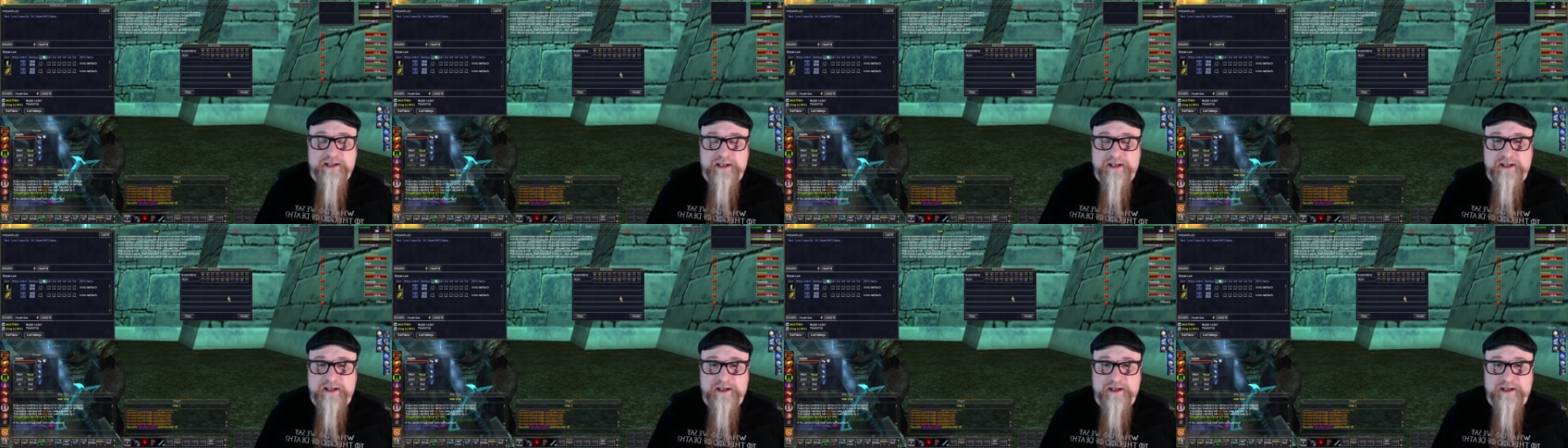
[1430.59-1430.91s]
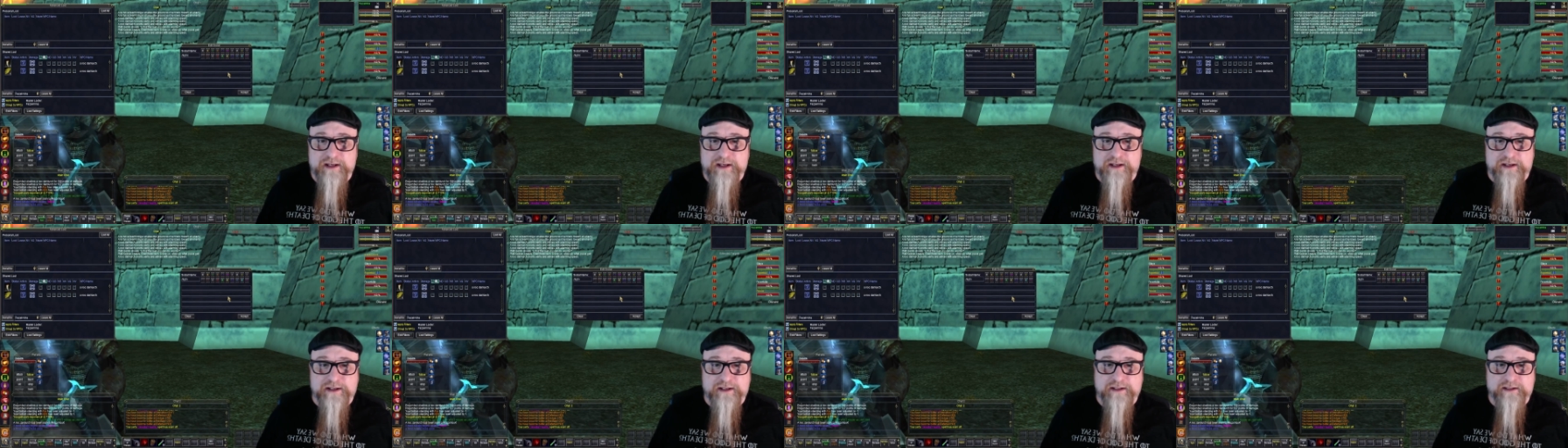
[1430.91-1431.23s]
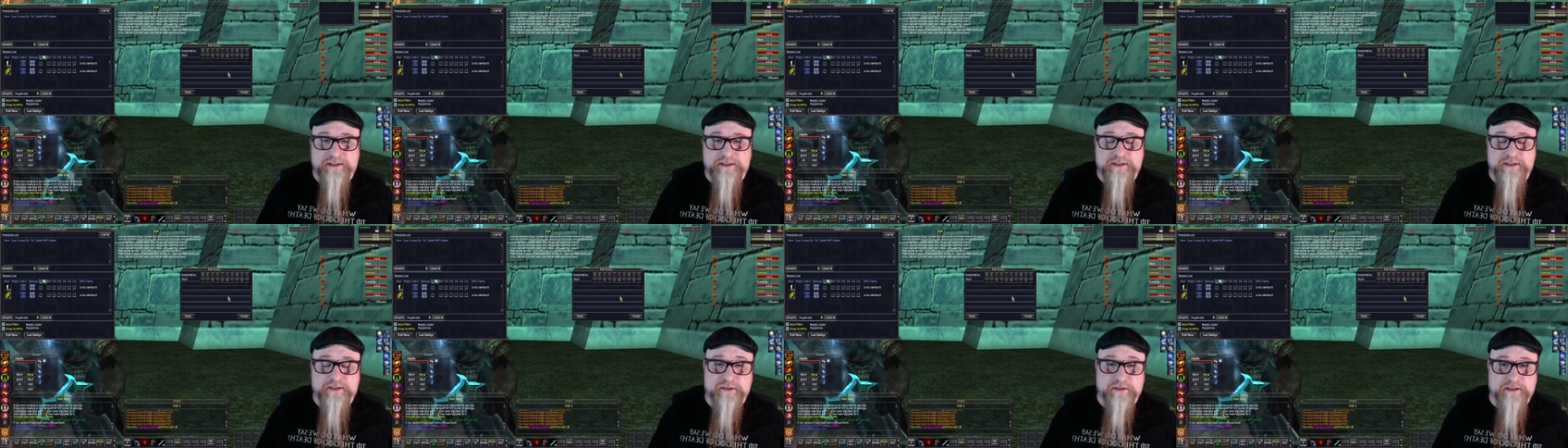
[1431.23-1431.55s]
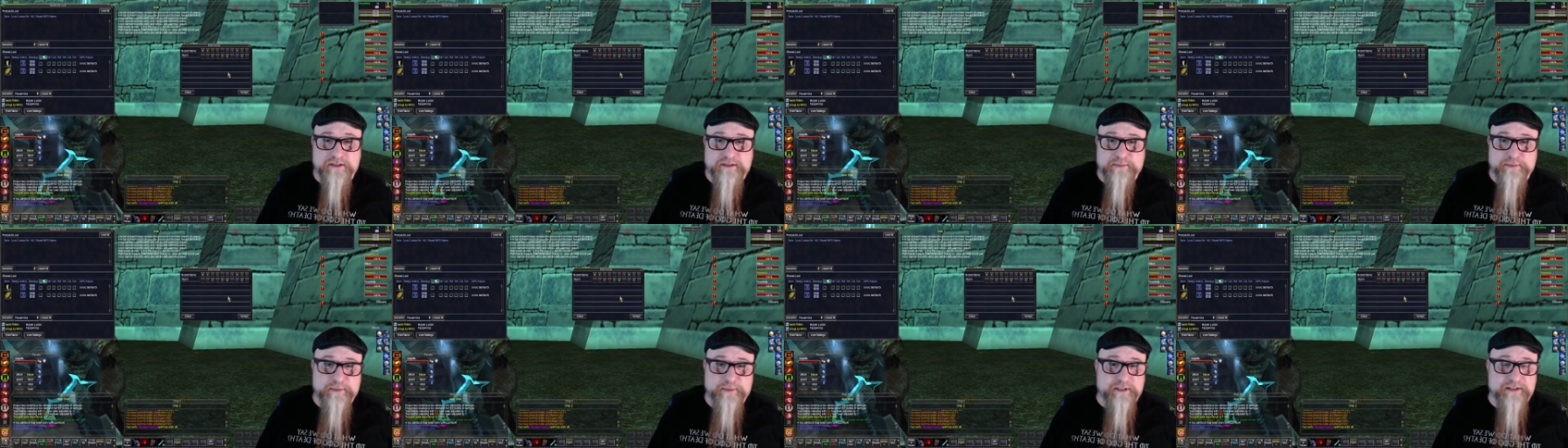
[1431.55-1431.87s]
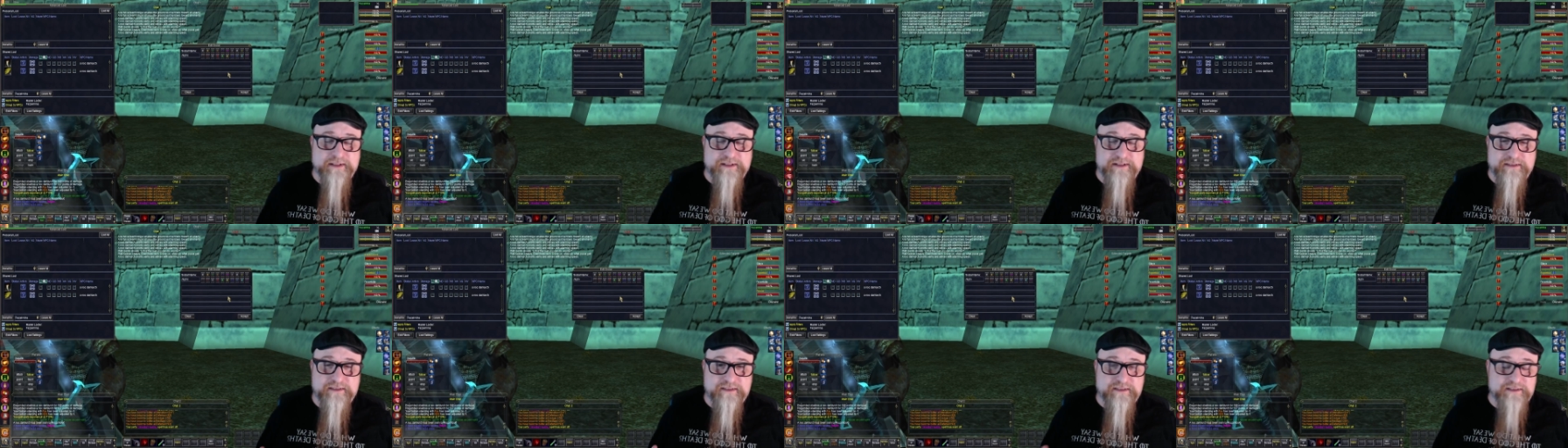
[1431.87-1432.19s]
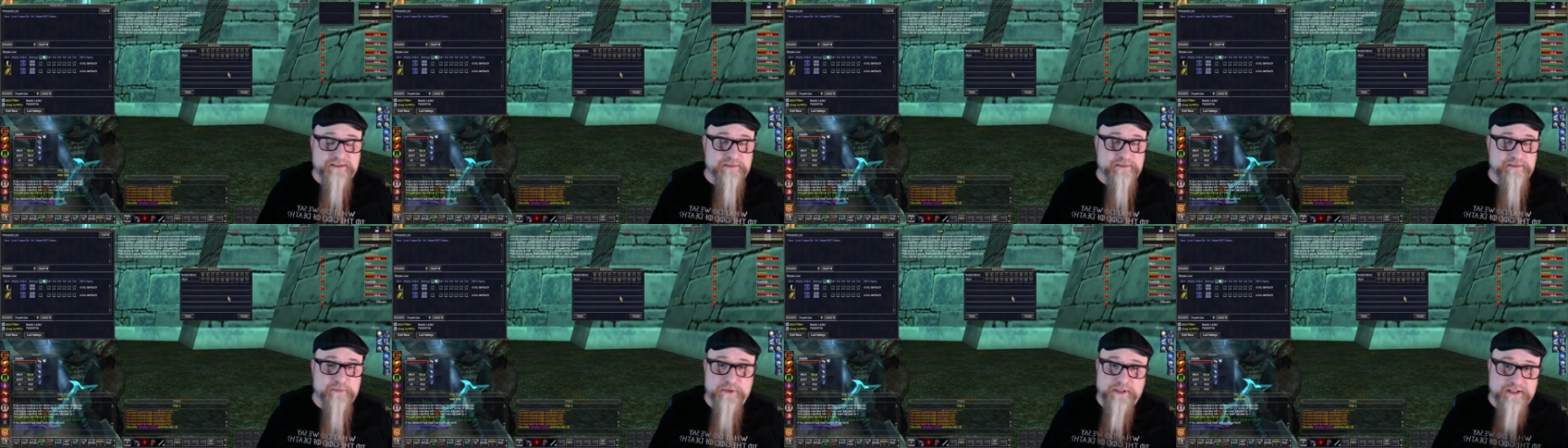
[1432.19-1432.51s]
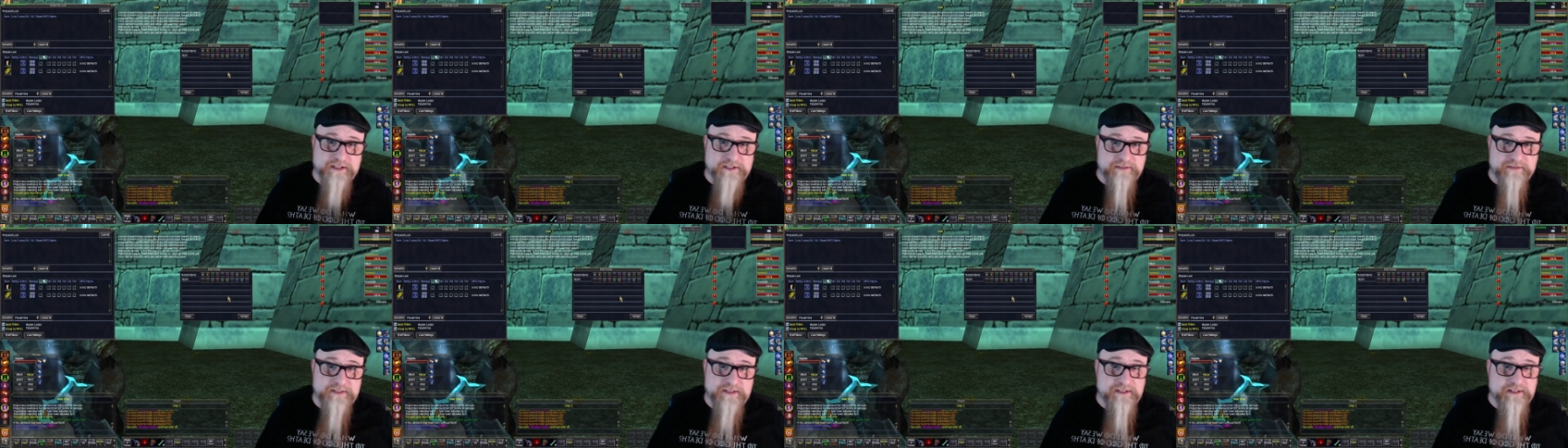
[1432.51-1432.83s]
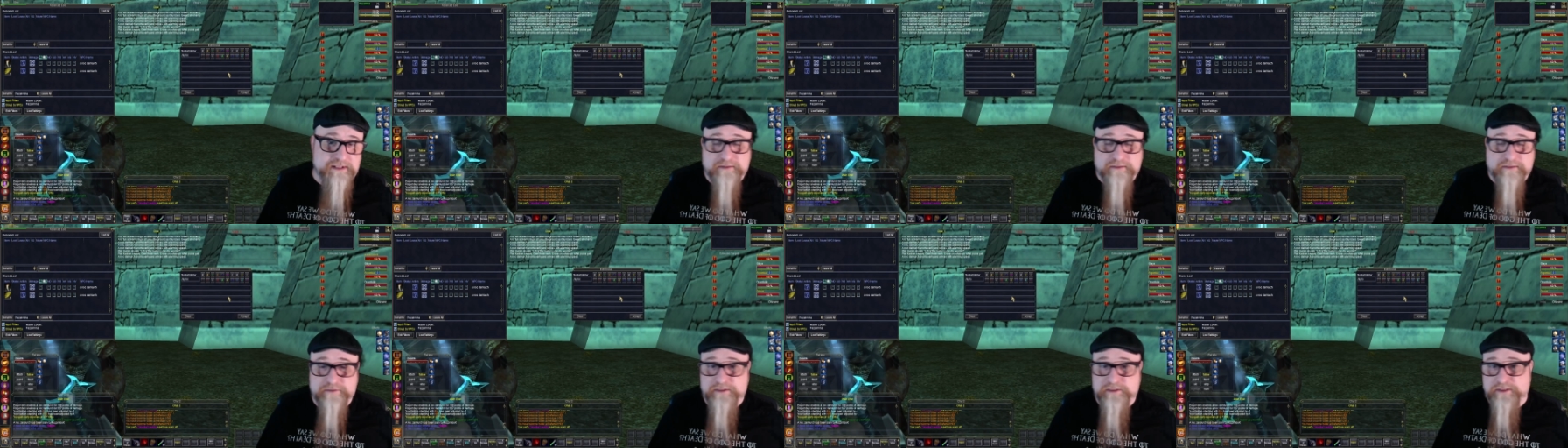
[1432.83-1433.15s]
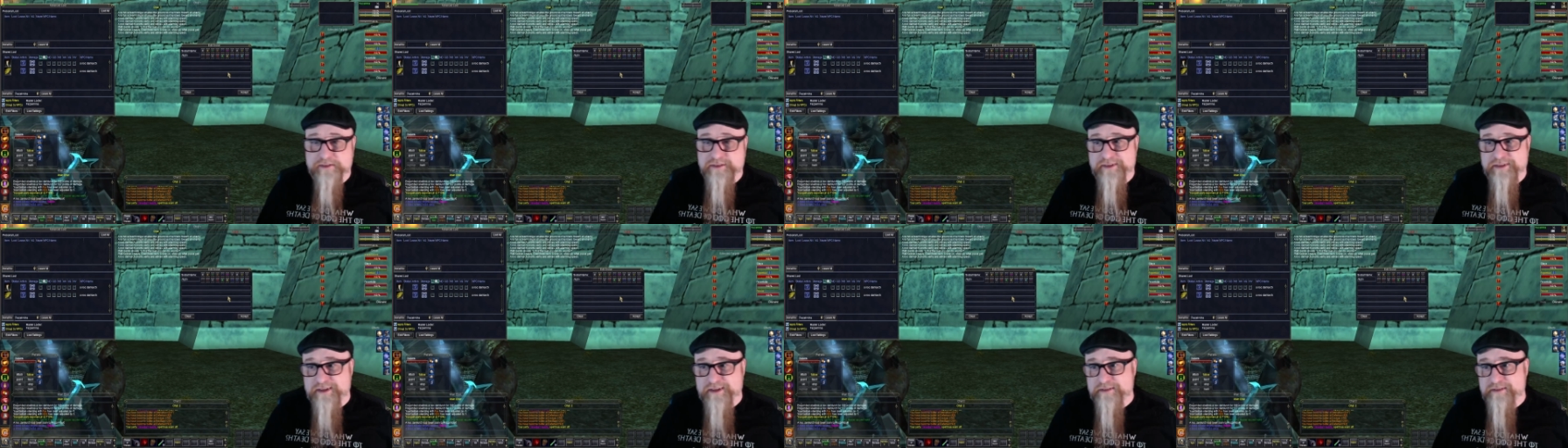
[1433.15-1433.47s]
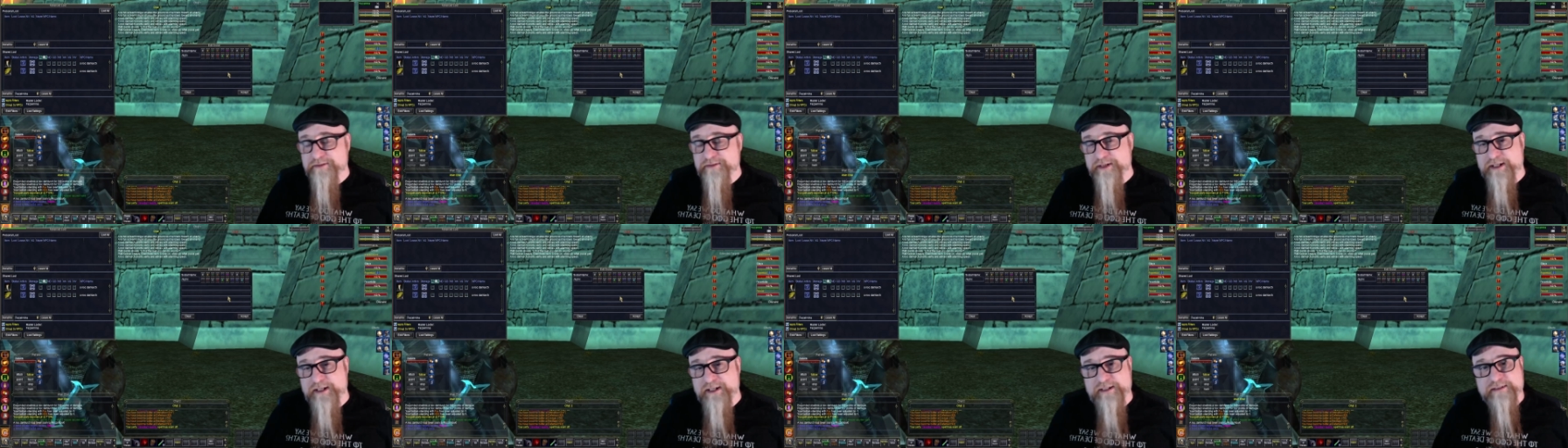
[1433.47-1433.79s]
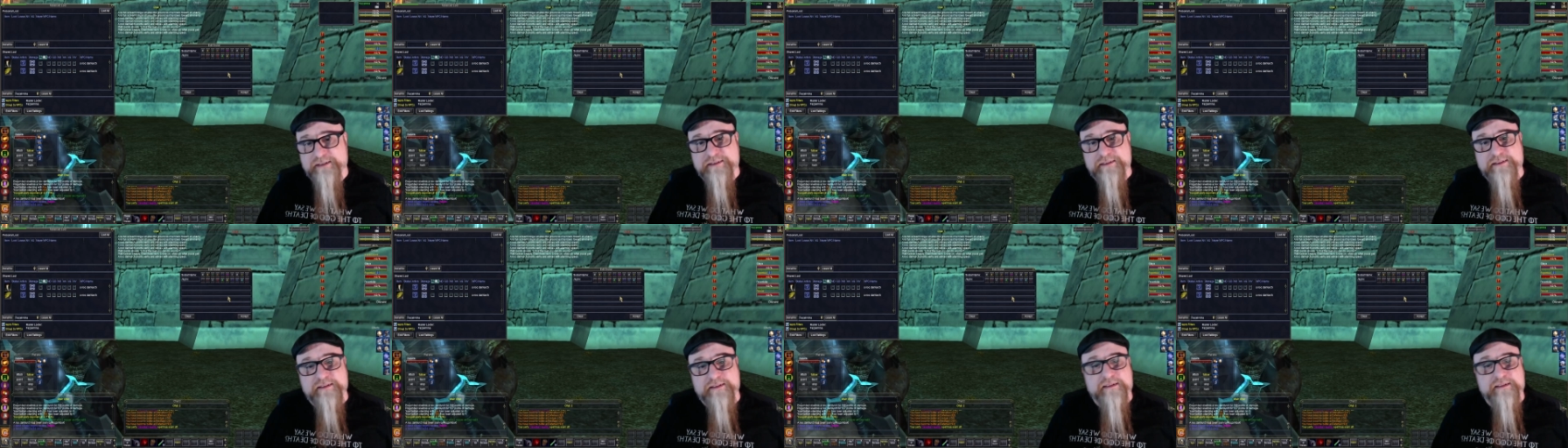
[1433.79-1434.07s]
uh, your experience just more convenient for yourself, right?